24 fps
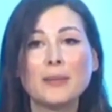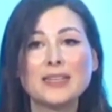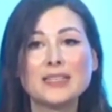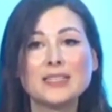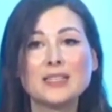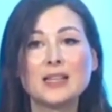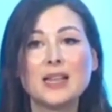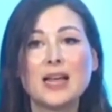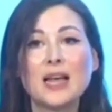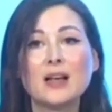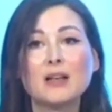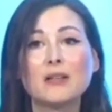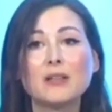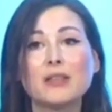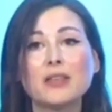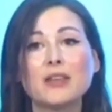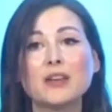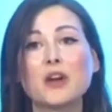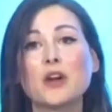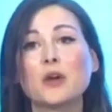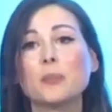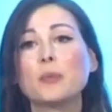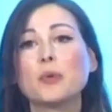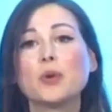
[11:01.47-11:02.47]
mental health
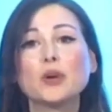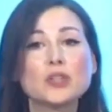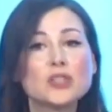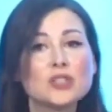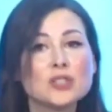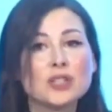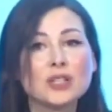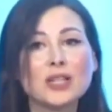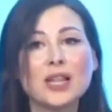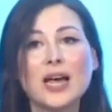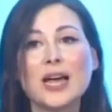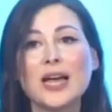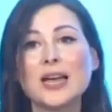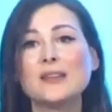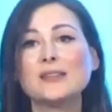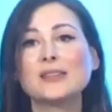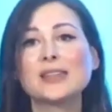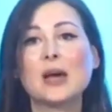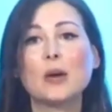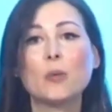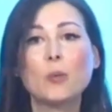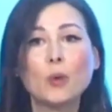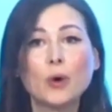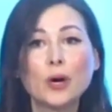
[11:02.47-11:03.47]
in our personal lives,
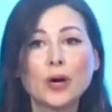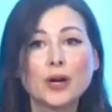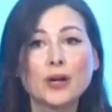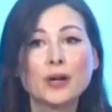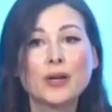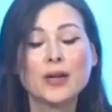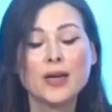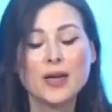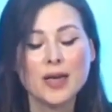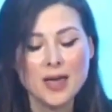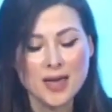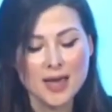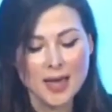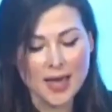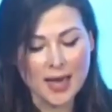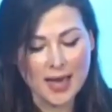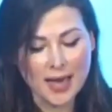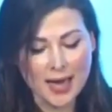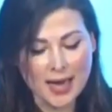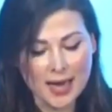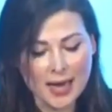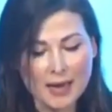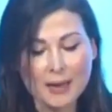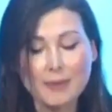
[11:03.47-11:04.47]
at work,
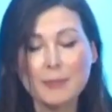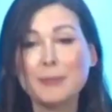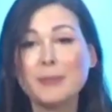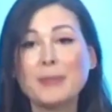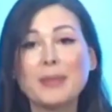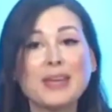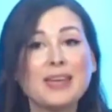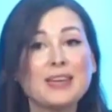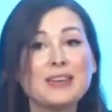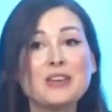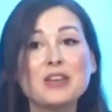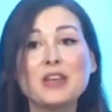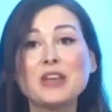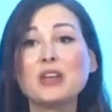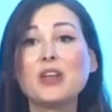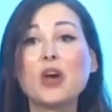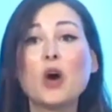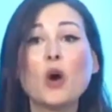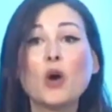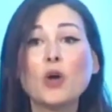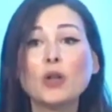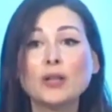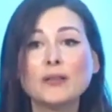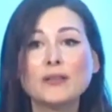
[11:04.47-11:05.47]
in
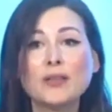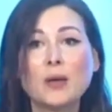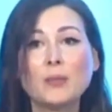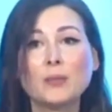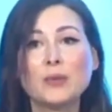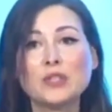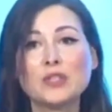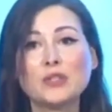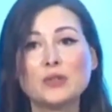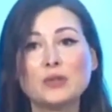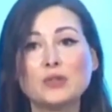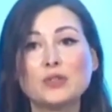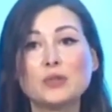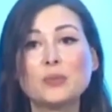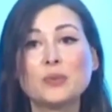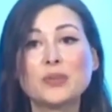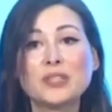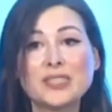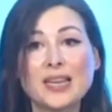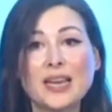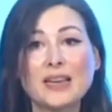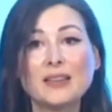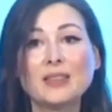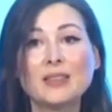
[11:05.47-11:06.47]
all of that we do to
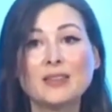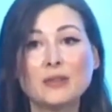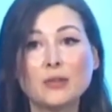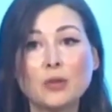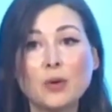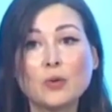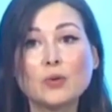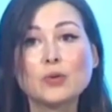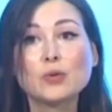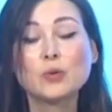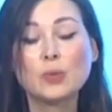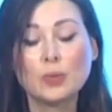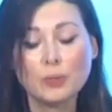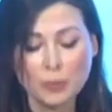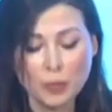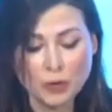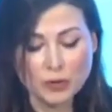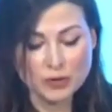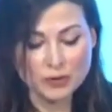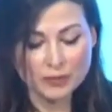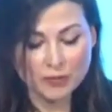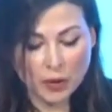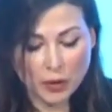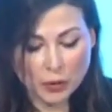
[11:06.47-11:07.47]
protect those
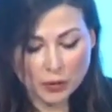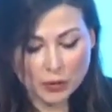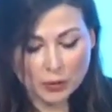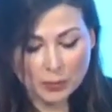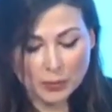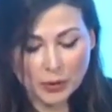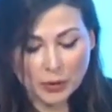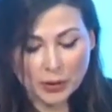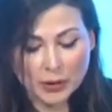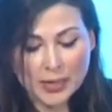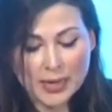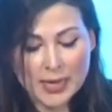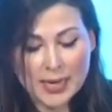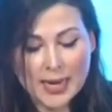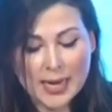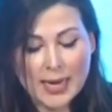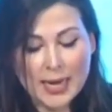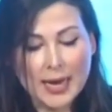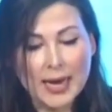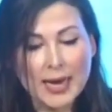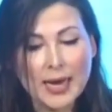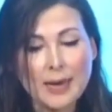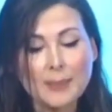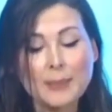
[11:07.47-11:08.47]
most vulnerable,
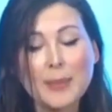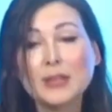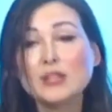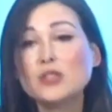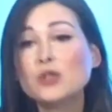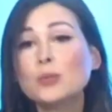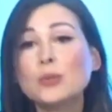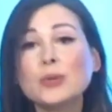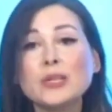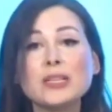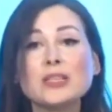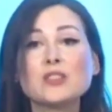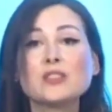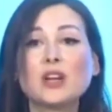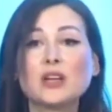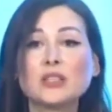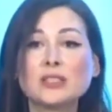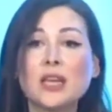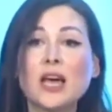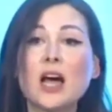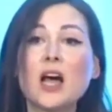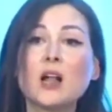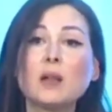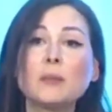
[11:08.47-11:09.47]
and to really start
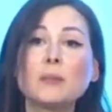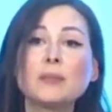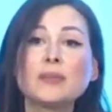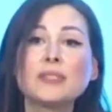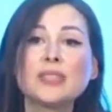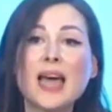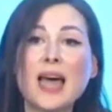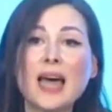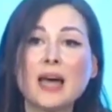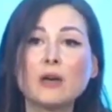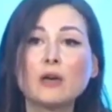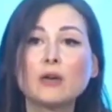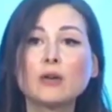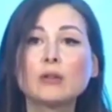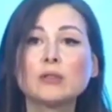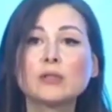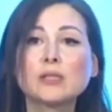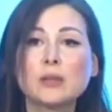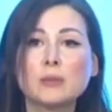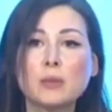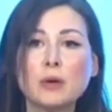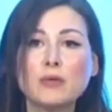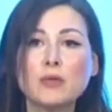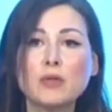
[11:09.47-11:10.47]
to help tackle
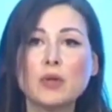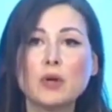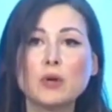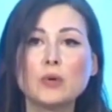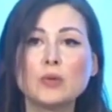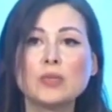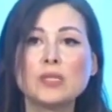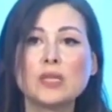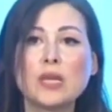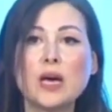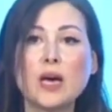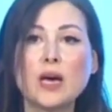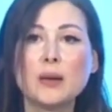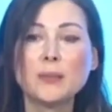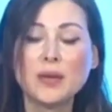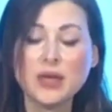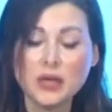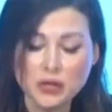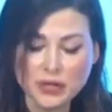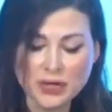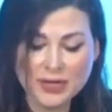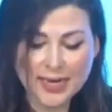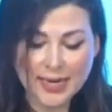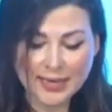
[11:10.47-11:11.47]
some of those
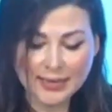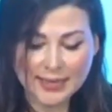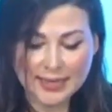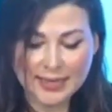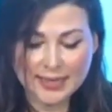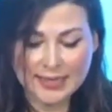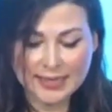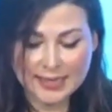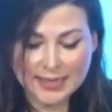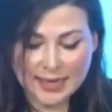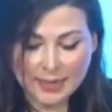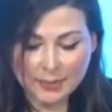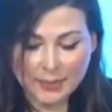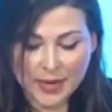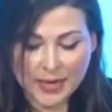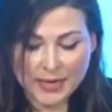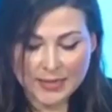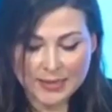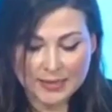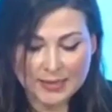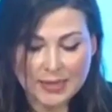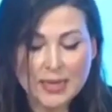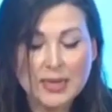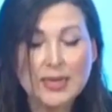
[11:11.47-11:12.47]
intersecting
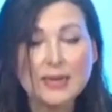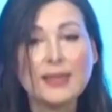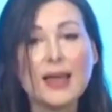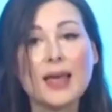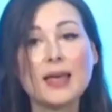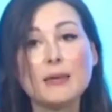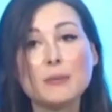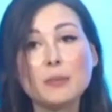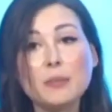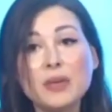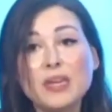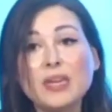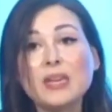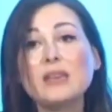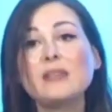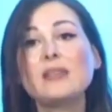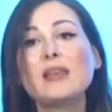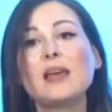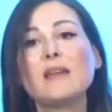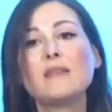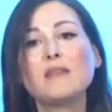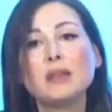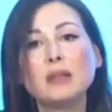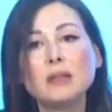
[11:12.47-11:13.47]
stigmas that impede
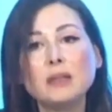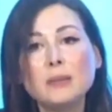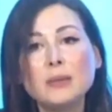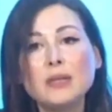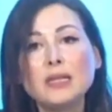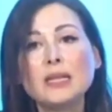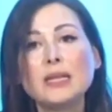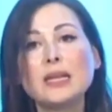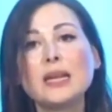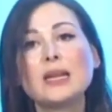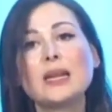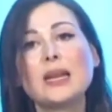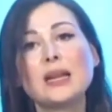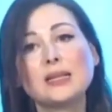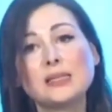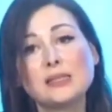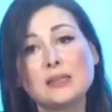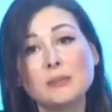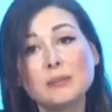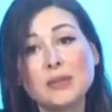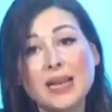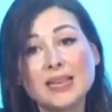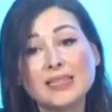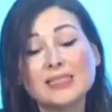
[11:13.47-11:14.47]
the availability and
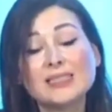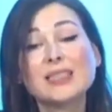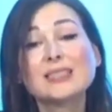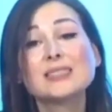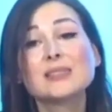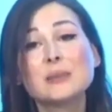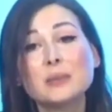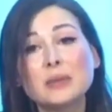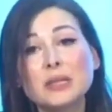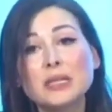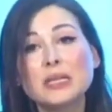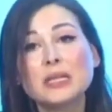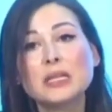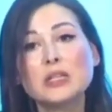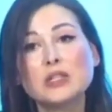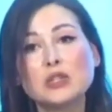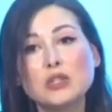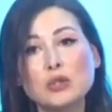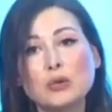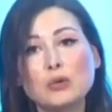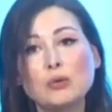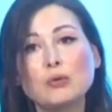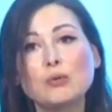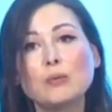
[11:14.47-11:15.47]
accessibility
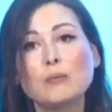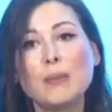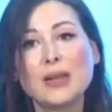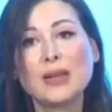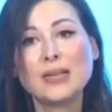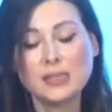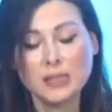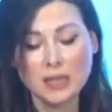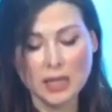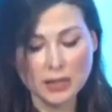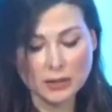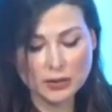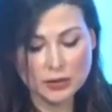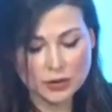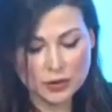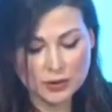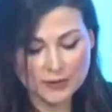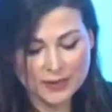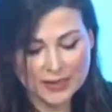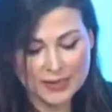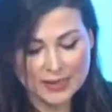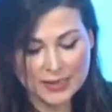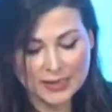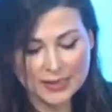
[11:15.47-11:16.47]
to mental health
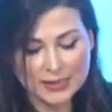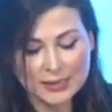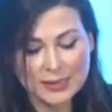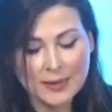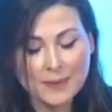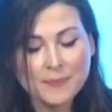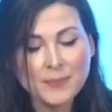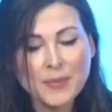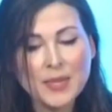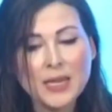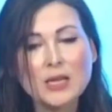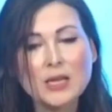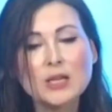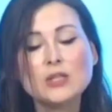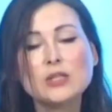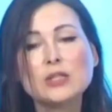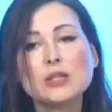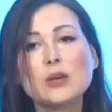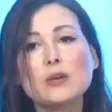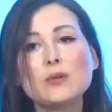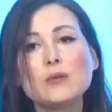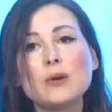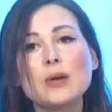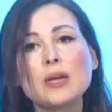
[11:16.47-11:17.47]
services.
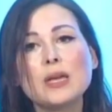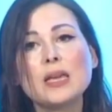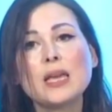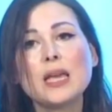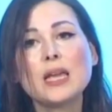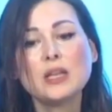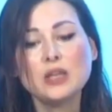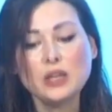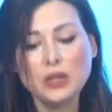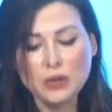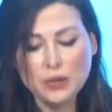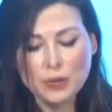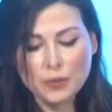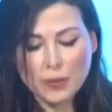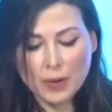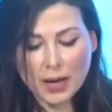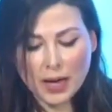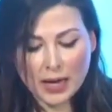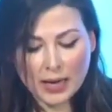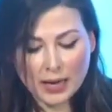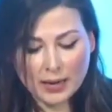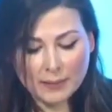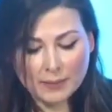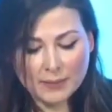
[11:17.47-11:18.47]
So can you
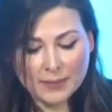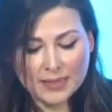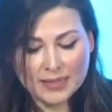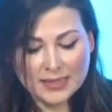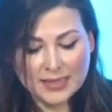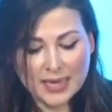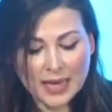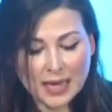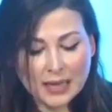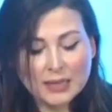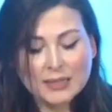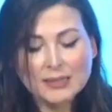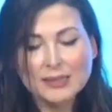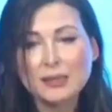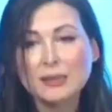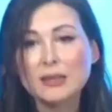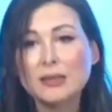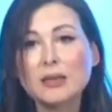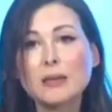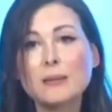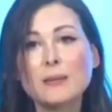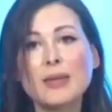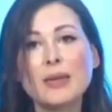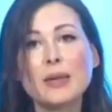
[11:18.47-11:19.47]
tell us a
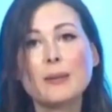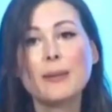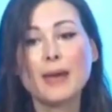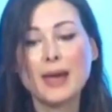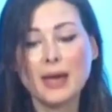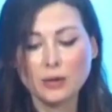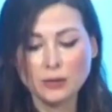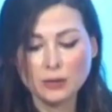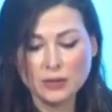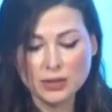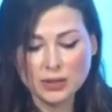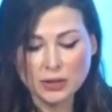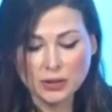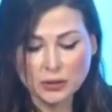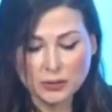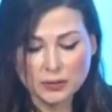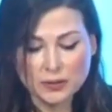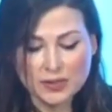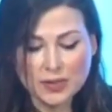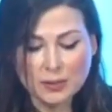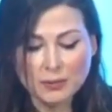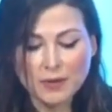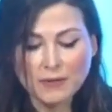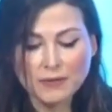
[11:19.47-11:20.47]
little bit about, you know,
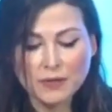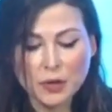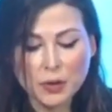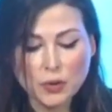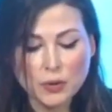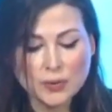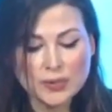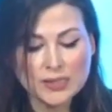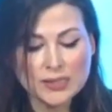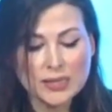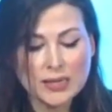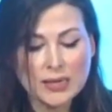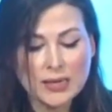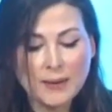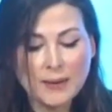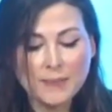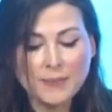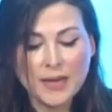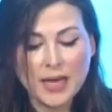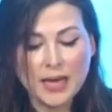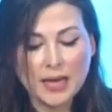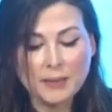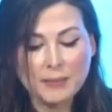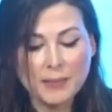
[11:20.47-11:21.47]
some of those
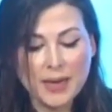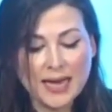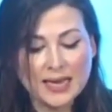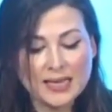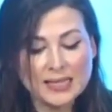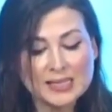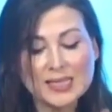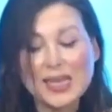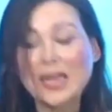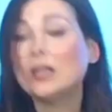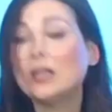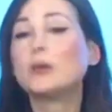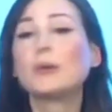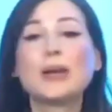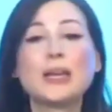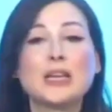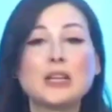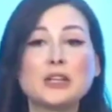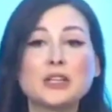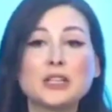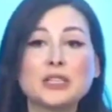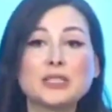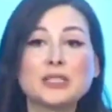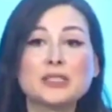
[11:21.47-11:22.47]

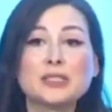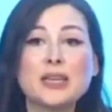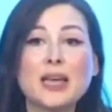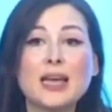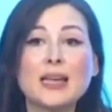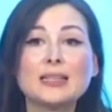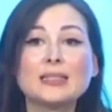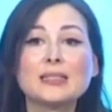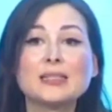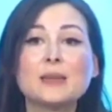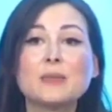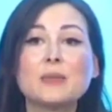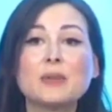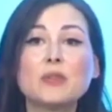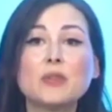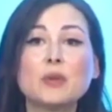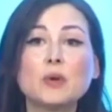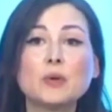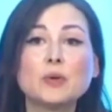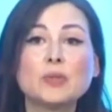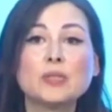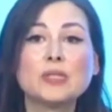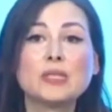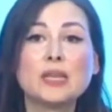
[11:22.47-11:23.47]
accelerators and some of
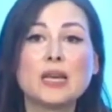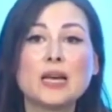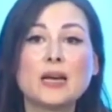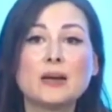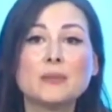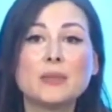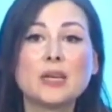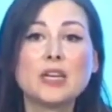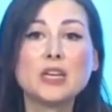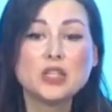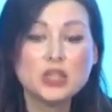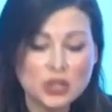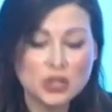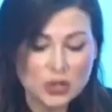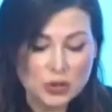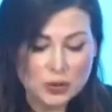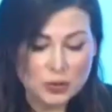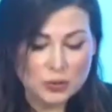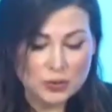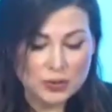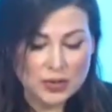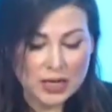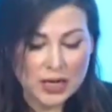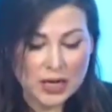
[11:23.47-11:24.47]
those
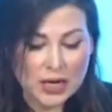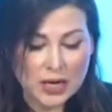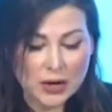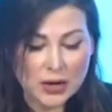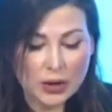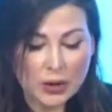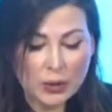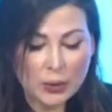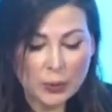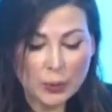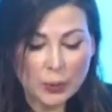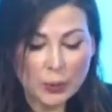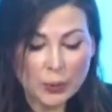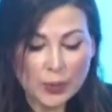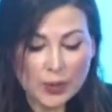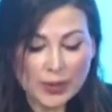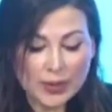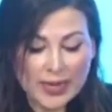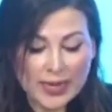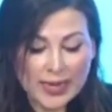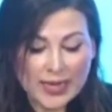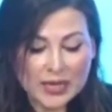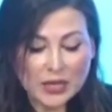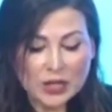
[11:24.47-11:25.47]
issues
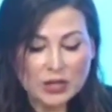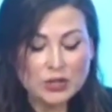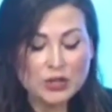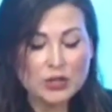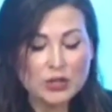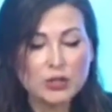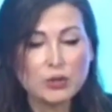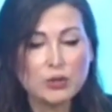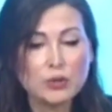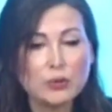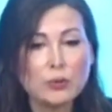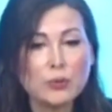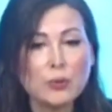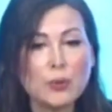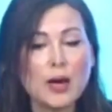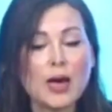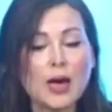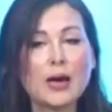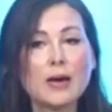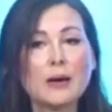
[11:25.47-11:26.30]
related to